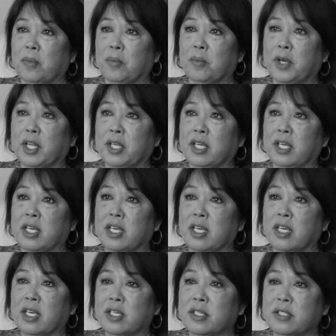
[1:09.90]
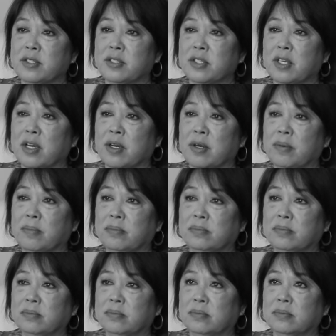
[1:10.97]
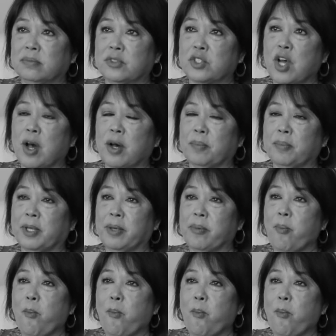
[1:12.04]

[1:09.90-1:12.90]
what Nikki has taught me.